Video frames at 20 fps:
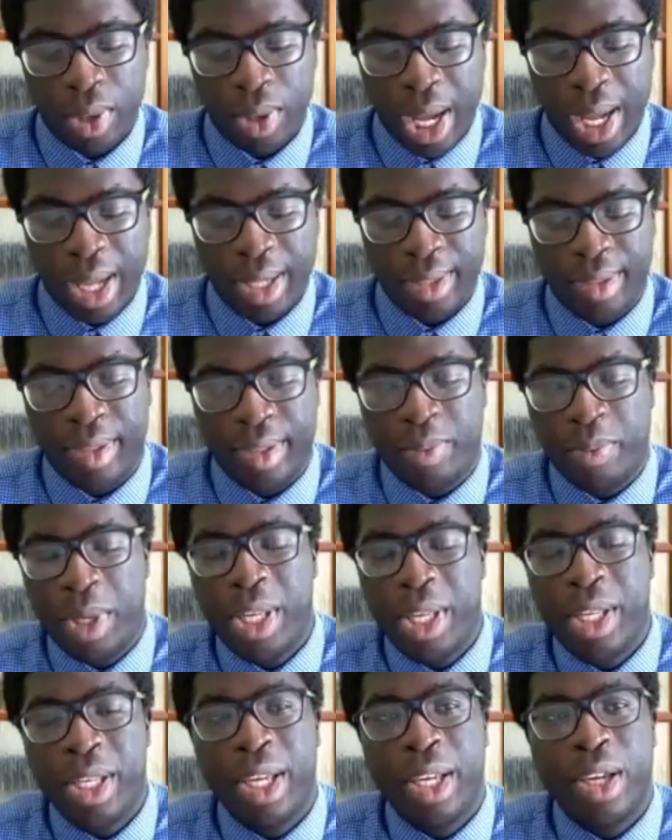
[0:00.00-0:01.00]
And
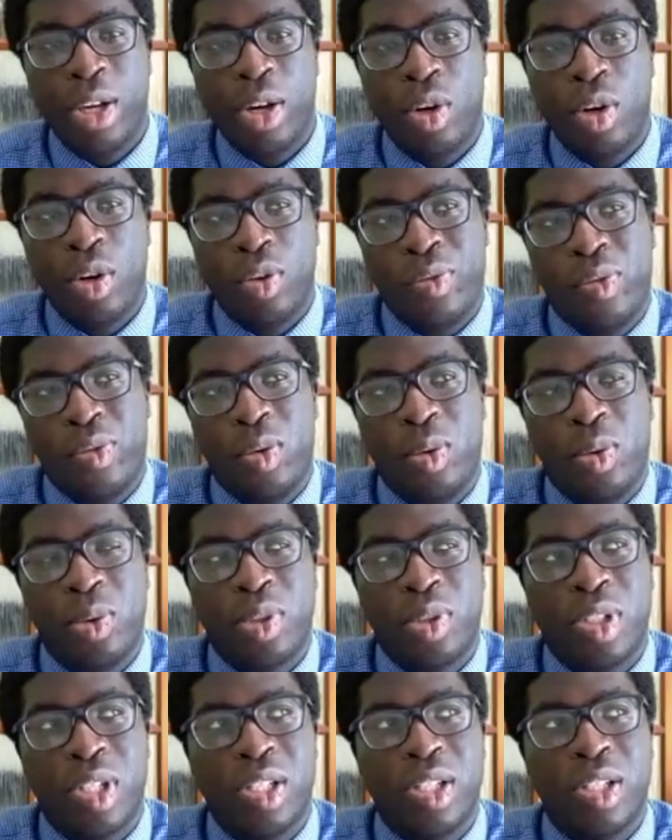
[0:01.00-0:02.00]
speaking of
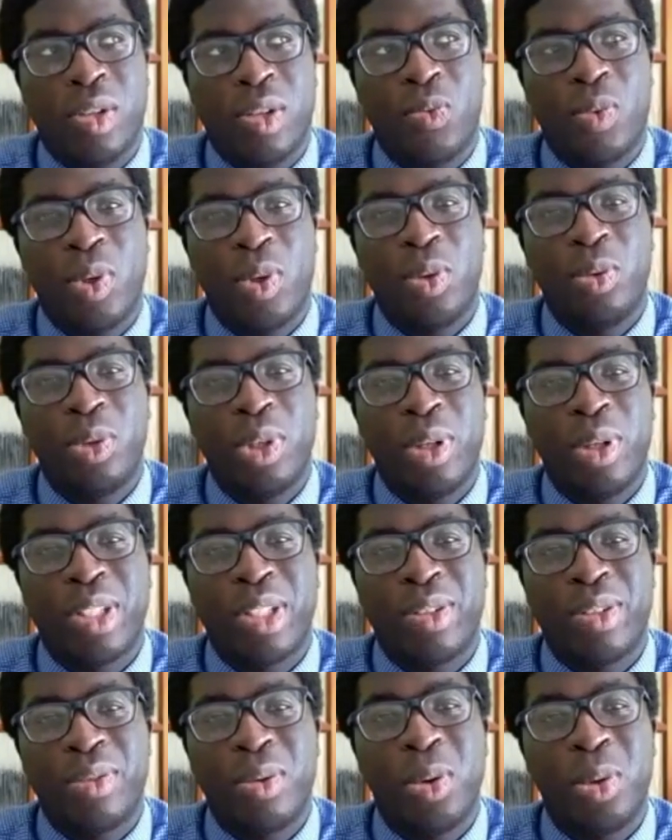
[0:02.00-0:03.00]
horses, we all know
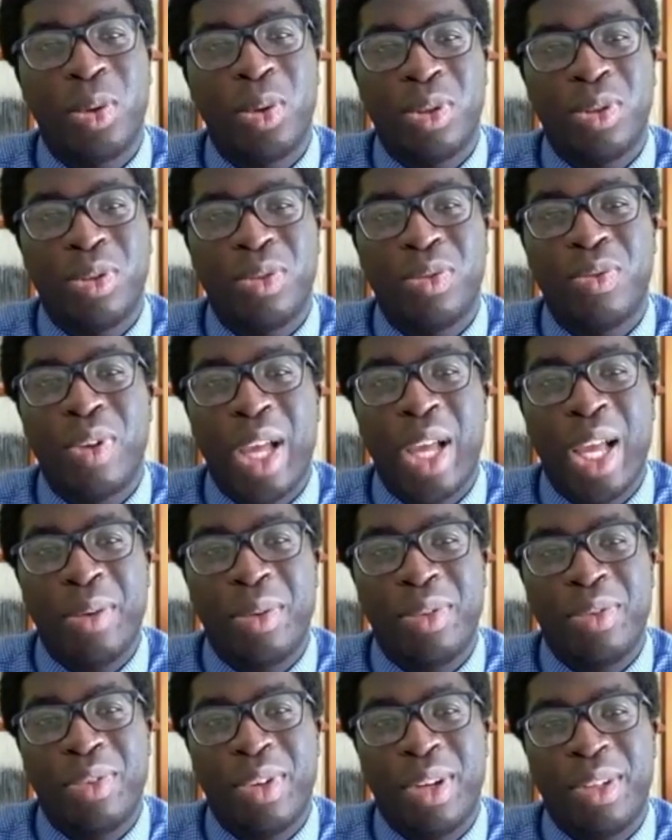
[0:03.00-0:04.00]
that a horse is
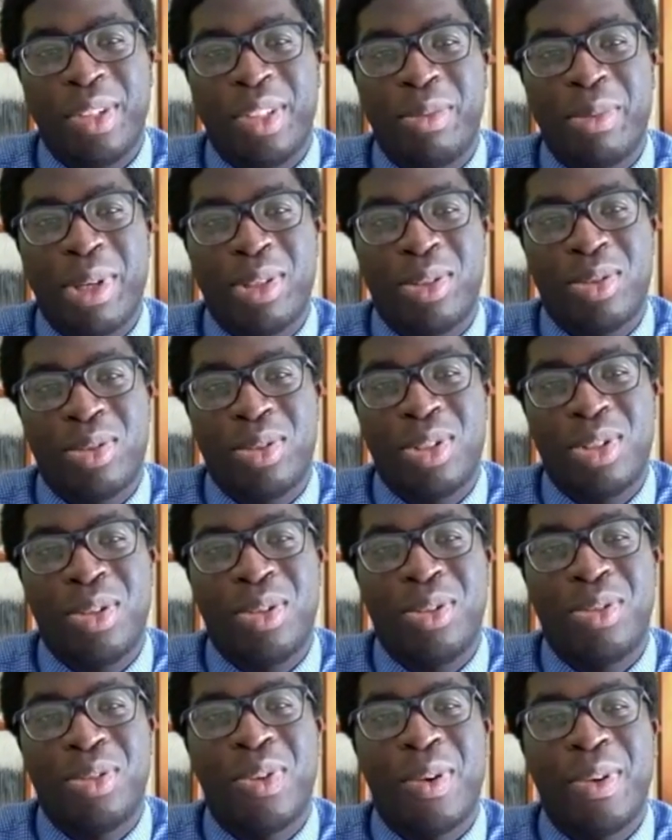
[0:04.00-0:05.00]
very, very special to
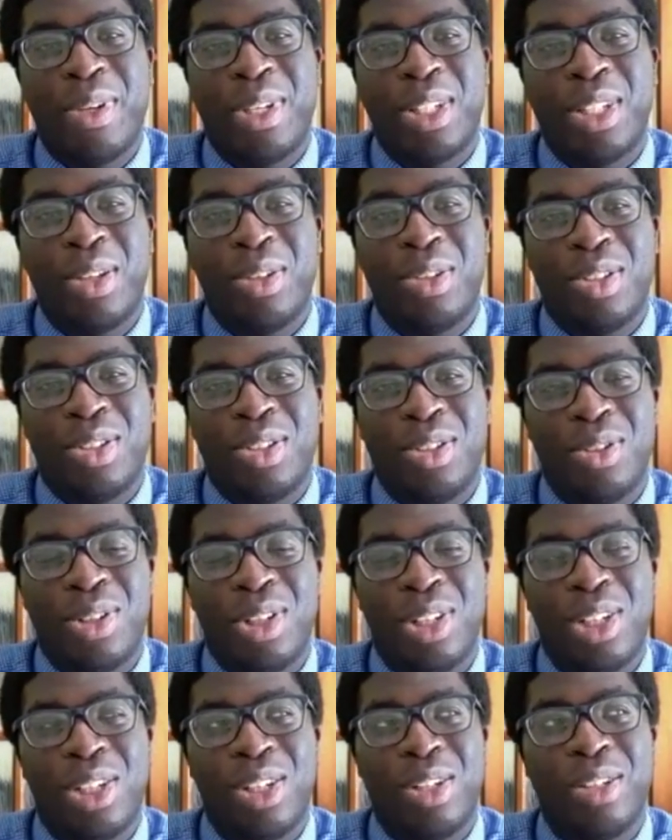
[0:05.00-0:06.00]
you, very close to your
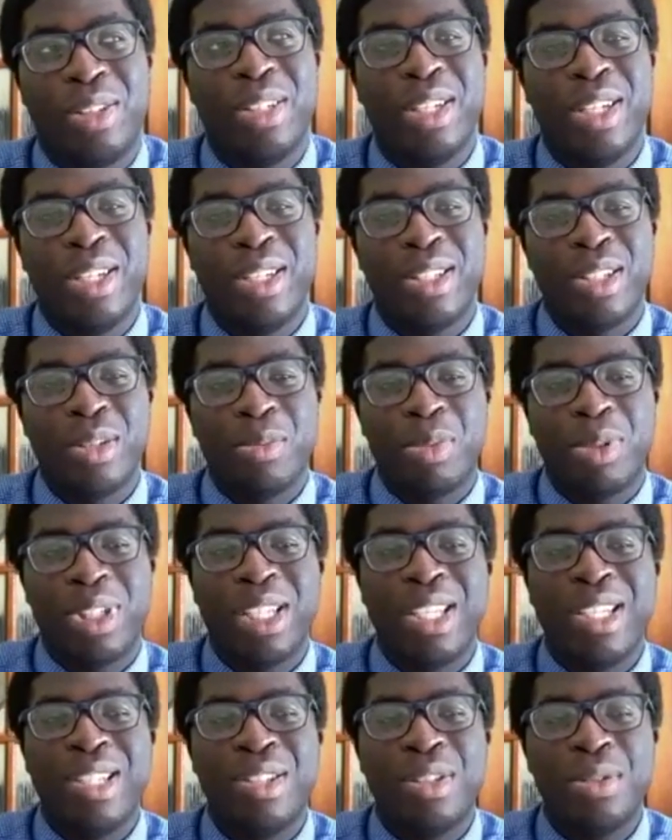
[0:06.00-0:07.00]
heart. So
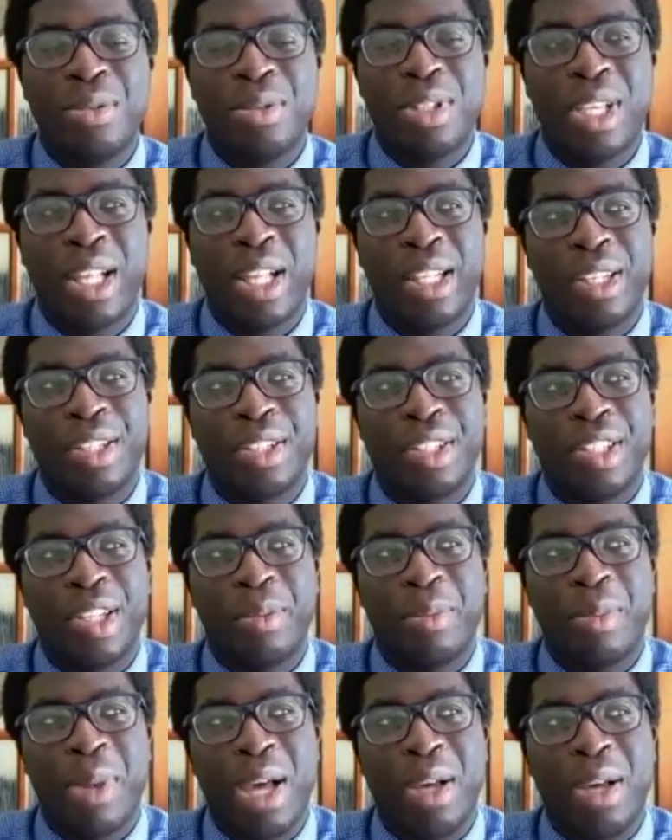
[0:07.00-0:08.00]
please do tell us
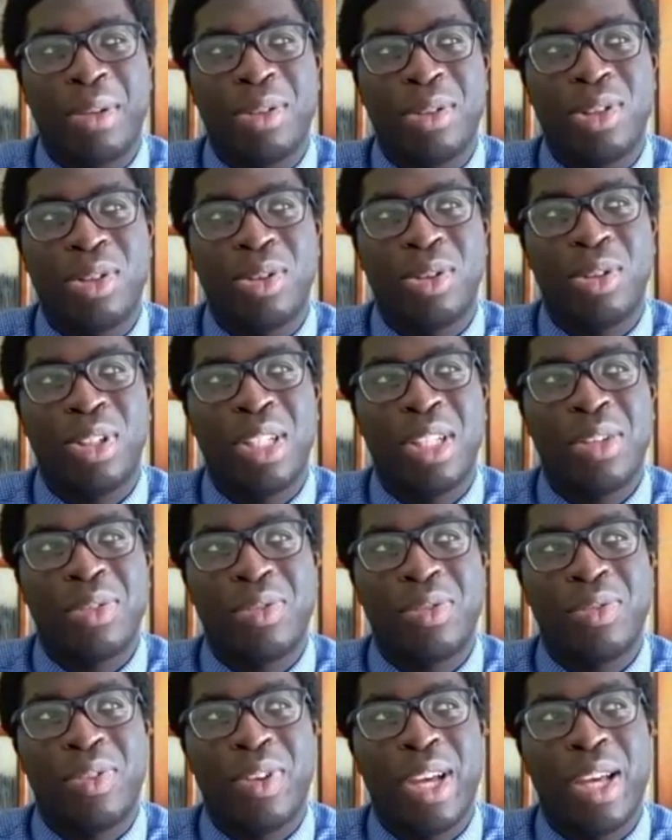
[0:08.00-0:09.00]
about your love
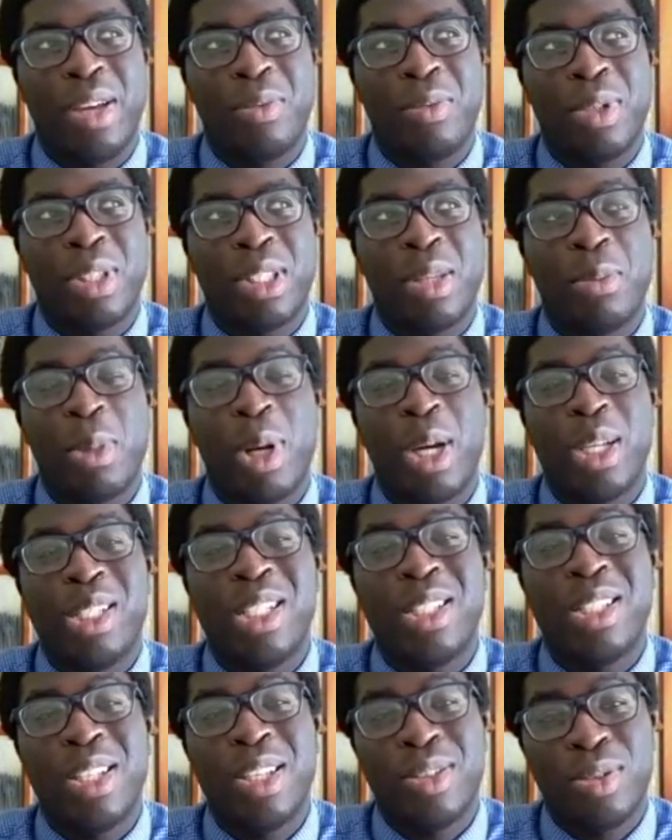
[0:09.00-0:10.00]
affair with the
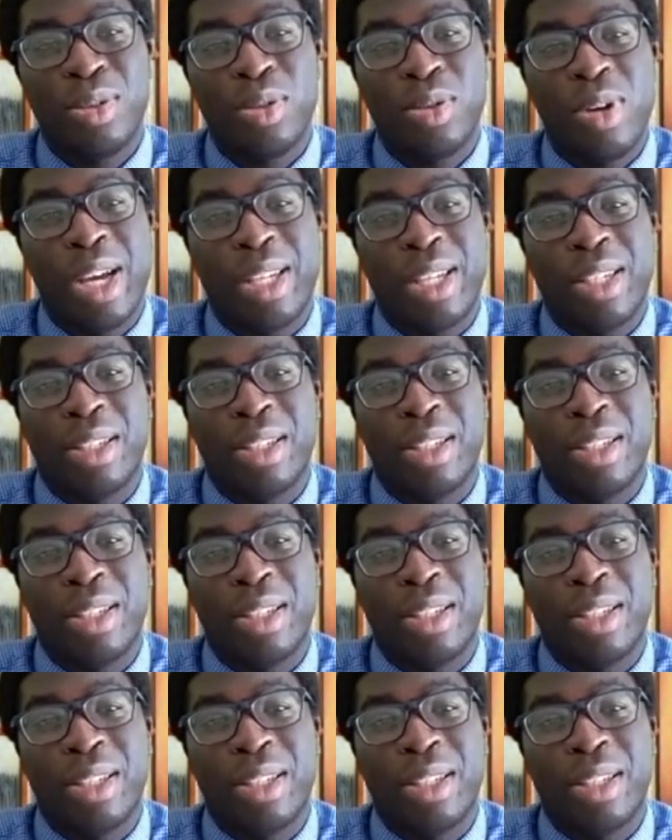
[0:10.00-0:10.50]
mighty Thistlecrack.